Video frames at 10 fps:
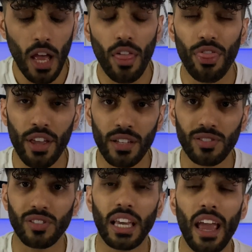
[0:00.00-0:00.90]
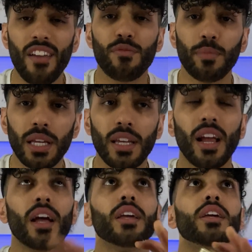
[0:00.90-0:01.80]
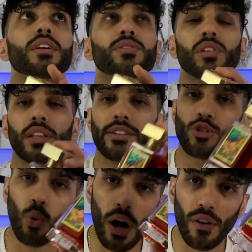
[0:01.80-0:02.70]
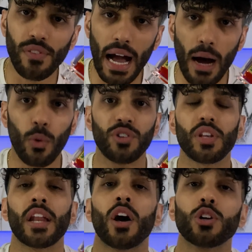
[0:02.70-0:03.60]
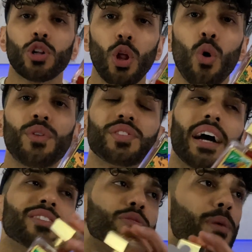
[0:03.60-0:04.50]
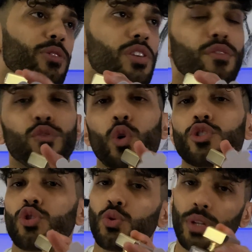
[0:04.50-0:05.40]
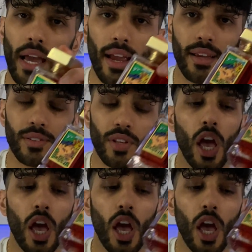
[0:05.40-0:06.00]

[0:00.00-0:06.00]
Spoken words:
This gave me easily 12 hours, and on clothes I smelt it for 2 days.